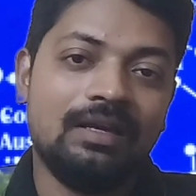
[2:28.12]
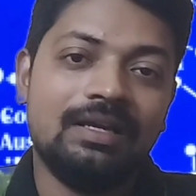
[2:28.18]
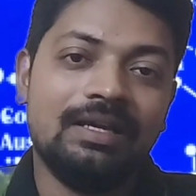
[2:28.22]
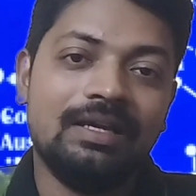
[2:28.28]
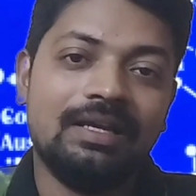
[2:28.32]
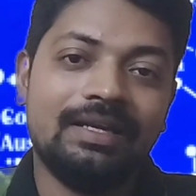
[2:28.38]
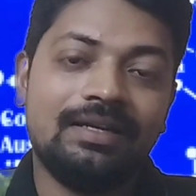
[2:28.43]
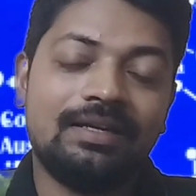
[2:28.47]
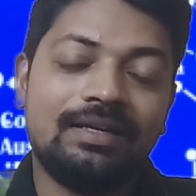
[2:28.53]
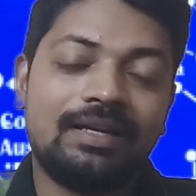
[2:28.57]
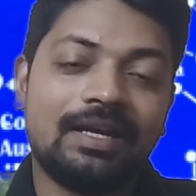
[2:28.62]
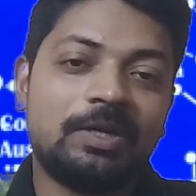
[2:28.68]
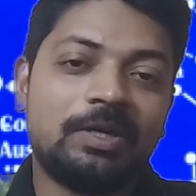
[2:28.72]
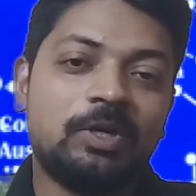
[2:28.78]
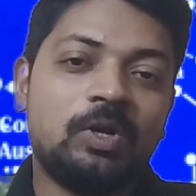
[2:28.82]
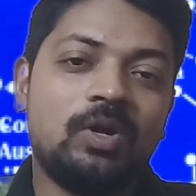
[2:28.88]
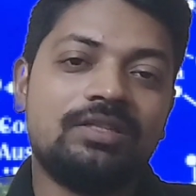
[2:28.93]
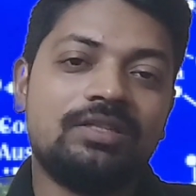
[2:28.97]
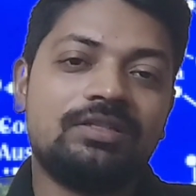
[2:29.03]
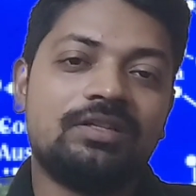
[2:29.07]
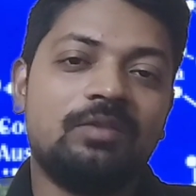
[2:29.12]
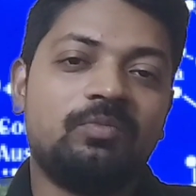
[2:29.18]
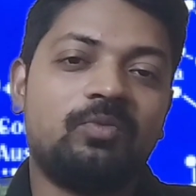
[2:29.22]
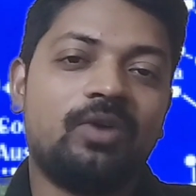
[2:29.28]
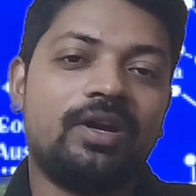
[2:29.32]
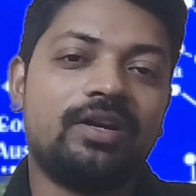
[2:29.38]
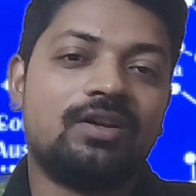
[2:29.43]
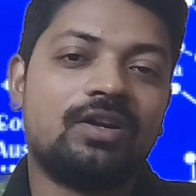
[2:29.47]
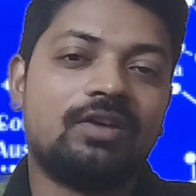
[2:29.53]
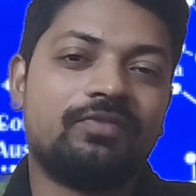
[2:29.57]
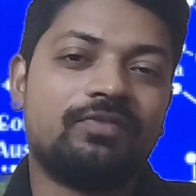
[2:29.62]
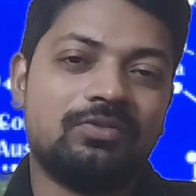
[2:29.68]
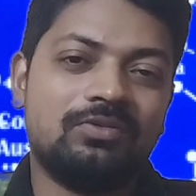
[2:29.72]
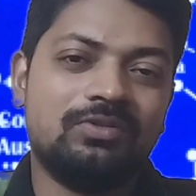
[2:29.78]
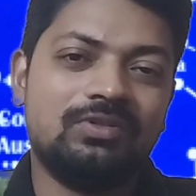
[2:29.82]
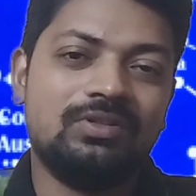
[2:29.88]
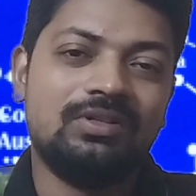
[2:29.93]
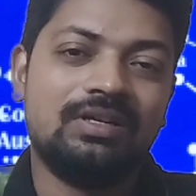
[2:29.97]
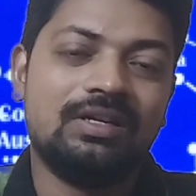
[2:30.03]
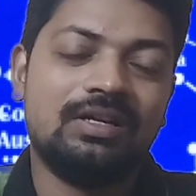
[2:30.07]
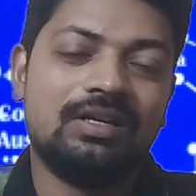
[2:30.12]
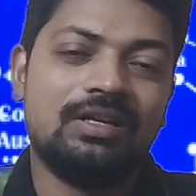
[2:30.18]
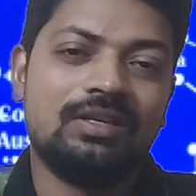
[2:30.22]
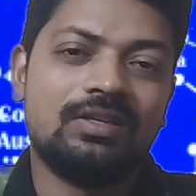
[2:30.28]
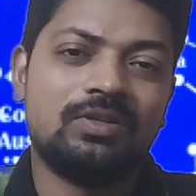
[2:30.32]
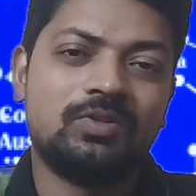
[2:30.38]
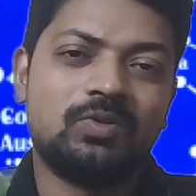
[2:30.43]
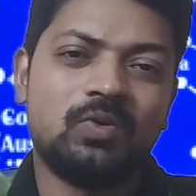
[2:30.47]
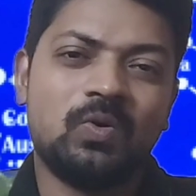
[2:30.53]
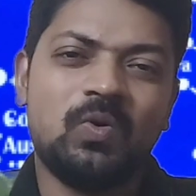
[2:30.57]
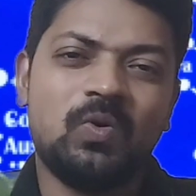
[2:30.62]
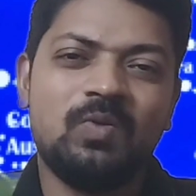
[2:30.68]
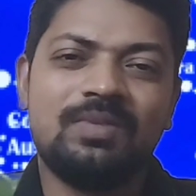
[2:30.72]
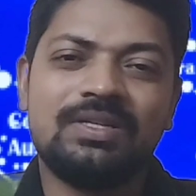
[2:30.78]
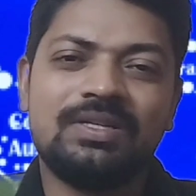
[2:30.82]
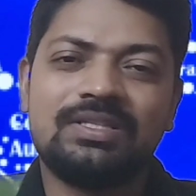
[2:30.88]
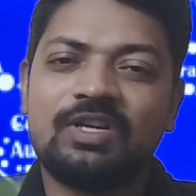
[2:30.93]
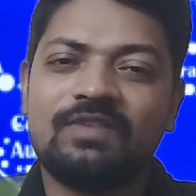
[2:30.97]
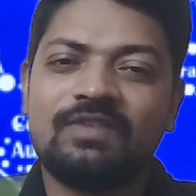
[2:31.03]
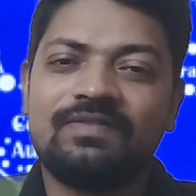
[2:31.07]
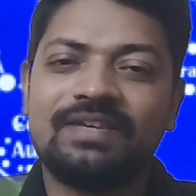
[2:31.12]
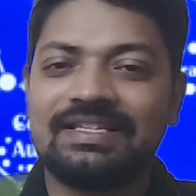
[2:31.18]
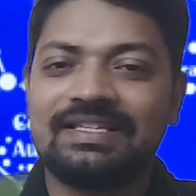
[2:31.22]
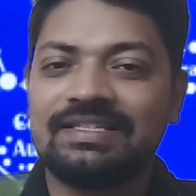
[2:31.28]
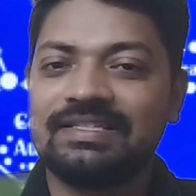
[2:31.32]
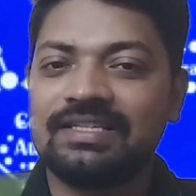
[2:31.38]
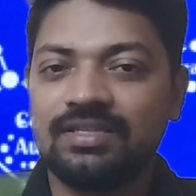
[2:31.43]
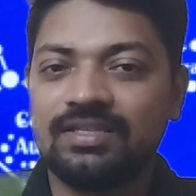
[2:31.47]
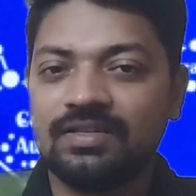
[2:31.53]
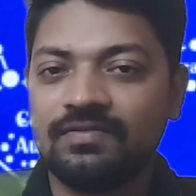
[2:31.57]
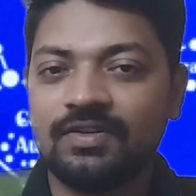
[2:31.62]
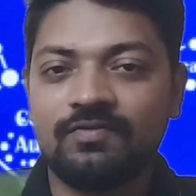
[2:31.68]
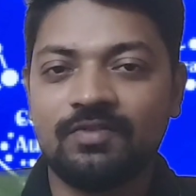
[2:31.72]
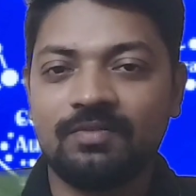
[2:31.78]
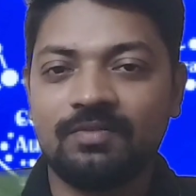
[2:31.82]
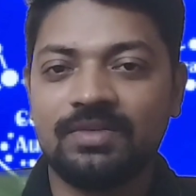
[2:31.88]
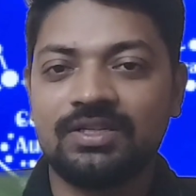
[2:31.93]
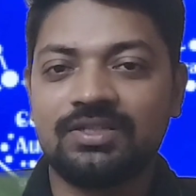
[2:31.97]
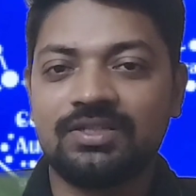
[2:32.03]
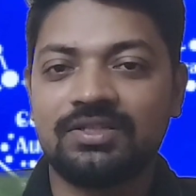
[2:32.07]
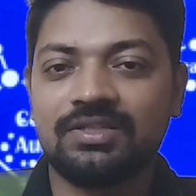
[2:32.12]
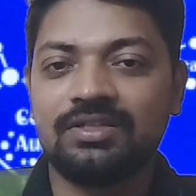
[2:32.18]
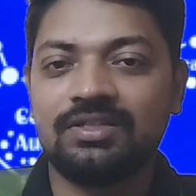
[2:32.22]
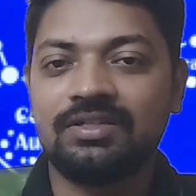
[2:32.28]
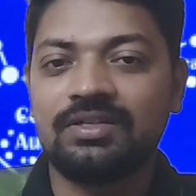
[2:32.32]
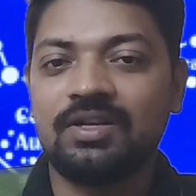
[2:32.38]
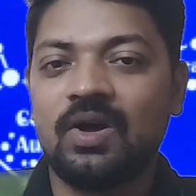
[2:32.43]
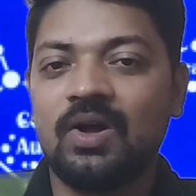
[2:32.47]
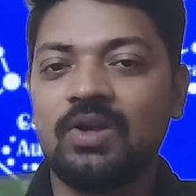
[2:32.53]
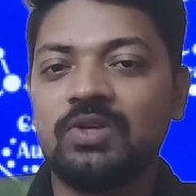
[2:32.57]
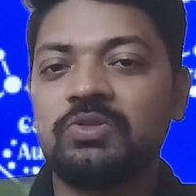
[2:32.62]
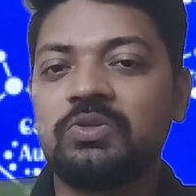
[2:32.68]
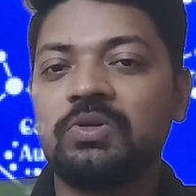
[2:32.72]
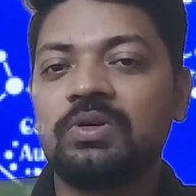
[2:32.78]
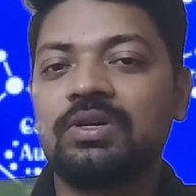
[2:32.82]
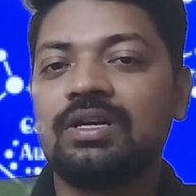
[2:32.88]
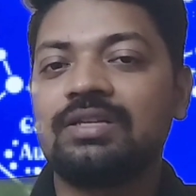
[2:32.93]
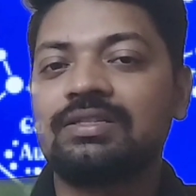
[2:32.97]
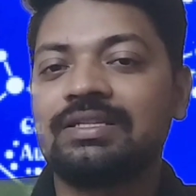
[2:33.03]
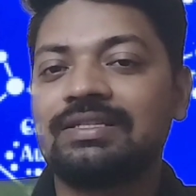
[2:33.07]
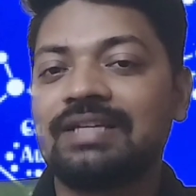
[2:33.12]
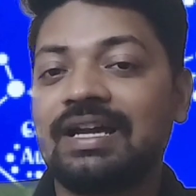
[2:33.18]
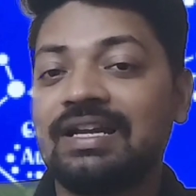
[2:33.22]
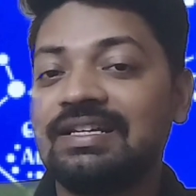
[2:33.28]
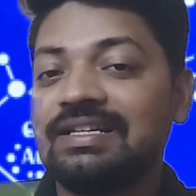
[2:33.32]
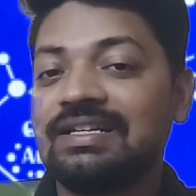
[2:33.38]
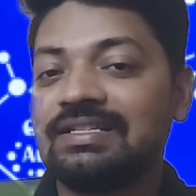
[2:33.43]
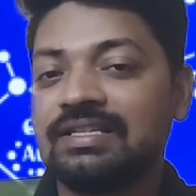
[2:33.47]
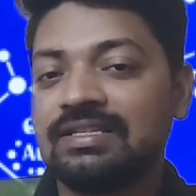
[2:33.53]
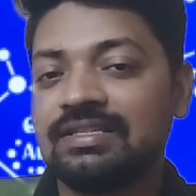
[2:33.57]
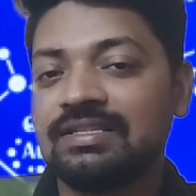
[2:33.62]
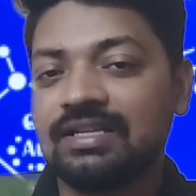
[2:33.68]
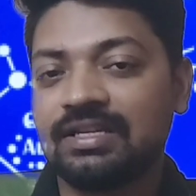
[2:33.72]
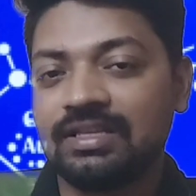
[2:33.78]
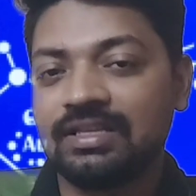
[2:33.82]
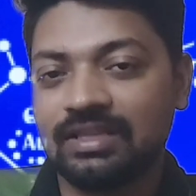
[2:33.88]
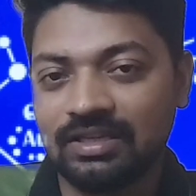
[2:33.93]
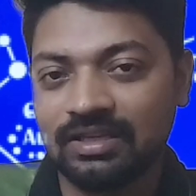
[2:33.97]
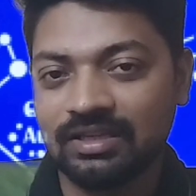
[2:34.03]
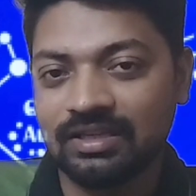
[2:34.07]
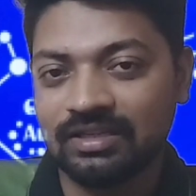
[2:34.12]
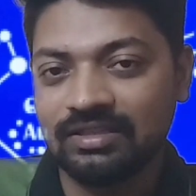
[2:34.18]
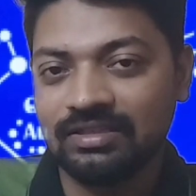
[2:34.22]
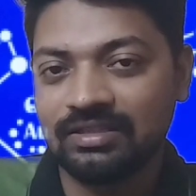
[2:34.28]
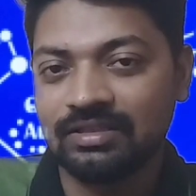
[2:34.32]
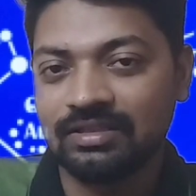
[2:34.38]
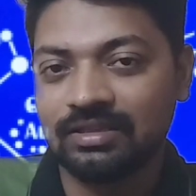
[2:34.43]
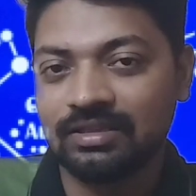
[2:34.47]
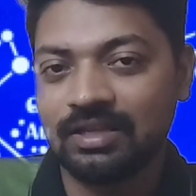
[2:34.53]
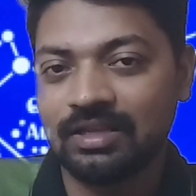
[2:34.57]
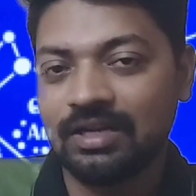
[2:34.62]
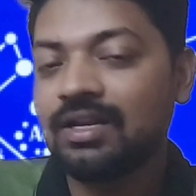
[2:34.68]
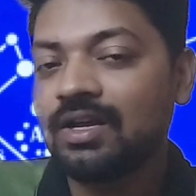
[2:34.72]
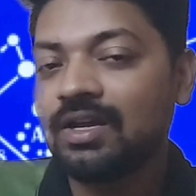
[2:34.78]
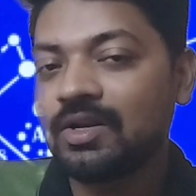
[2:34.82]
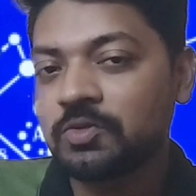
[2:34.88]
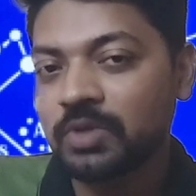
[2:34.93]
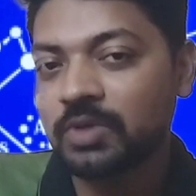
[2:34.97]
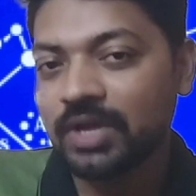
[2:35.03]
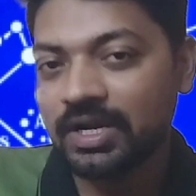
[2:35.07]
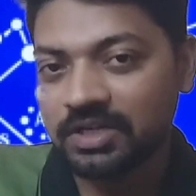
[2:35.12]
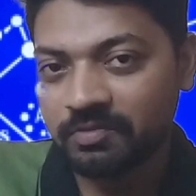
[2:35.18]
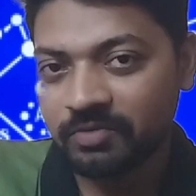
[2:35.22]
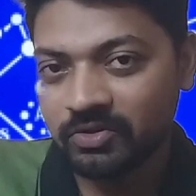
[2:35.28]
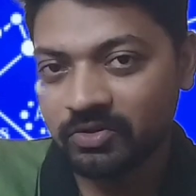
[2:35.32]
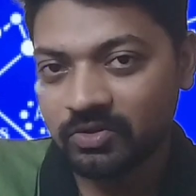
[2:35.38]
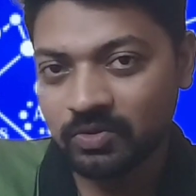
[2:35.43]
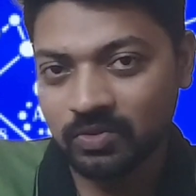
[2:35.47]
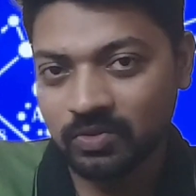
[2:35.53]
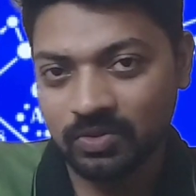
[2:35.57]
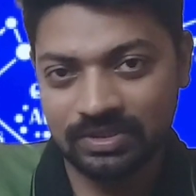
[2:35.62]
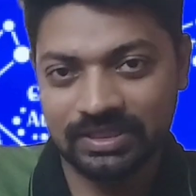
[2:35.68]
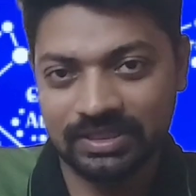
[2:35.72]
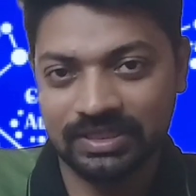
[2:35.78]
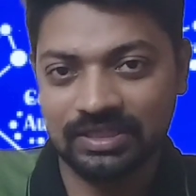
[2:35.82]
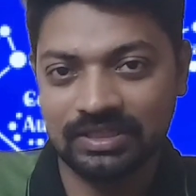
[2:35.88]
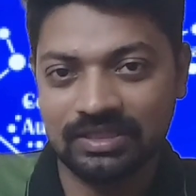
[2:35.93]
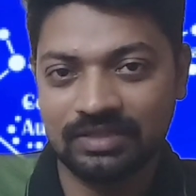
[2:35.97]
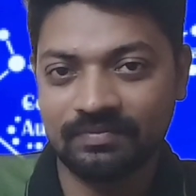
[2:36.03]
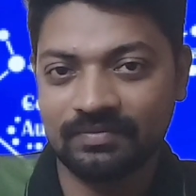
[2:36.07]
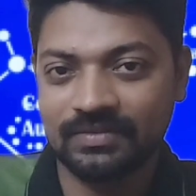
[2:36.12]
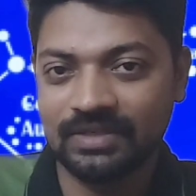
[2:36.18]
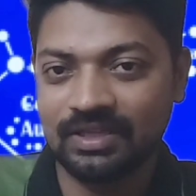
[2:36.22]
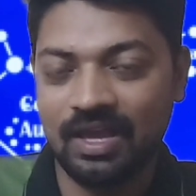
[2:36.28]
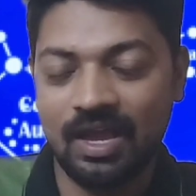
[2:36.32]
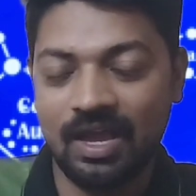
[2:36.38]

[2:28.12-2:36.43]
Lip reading: In technological point of view, so much of excessive information also causes unnecessary thinking, that also attribute to OCD.